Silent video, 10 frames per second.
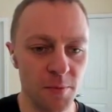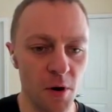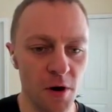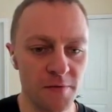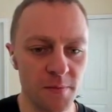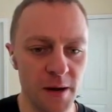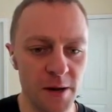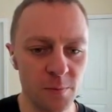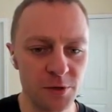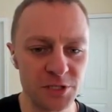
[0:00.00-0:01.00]
The part of the
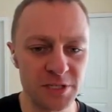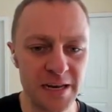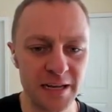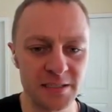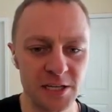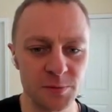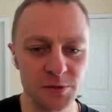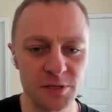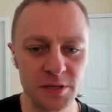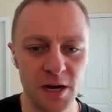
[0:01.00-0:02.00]
mind which is
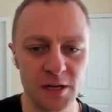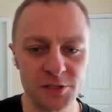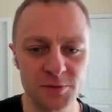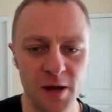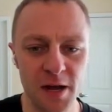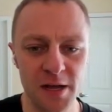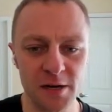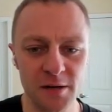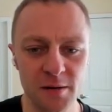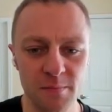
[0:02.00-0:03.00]
inaccessible to the conscious
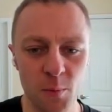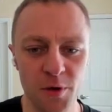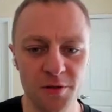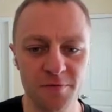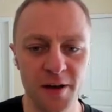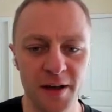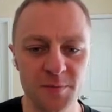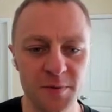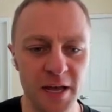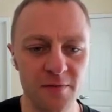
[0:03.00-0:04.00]
mind, but with
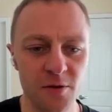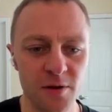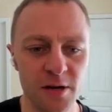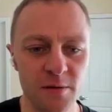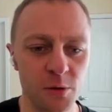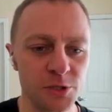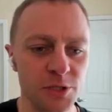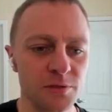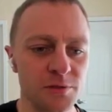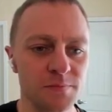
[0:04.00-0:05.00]
effects, behavior, and
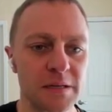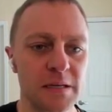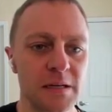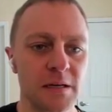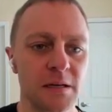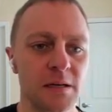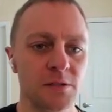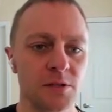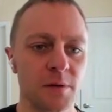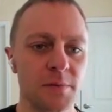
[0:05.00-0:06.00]
emotions.
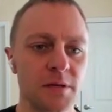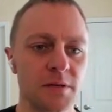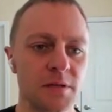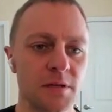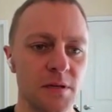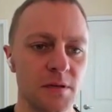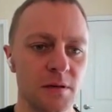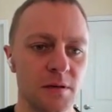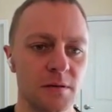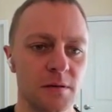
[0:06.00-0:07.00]
So let me
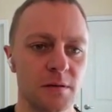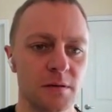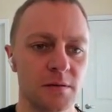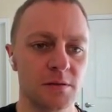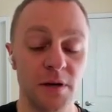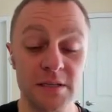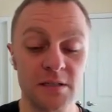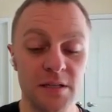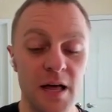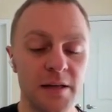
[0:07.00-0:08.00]
see. So that
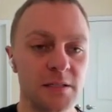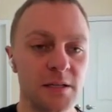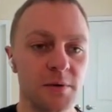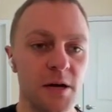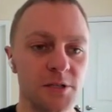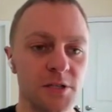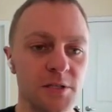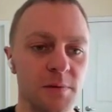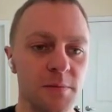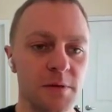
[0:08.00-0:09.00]
sounds a lot like
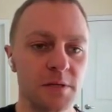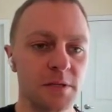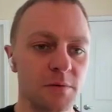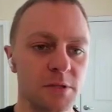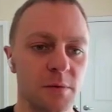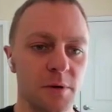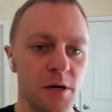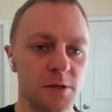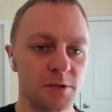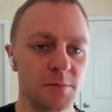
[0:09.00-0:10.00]
subconscious, but let me see what
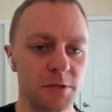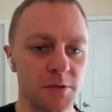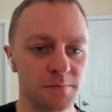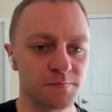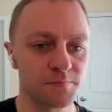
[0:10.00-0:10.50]
subconscious means.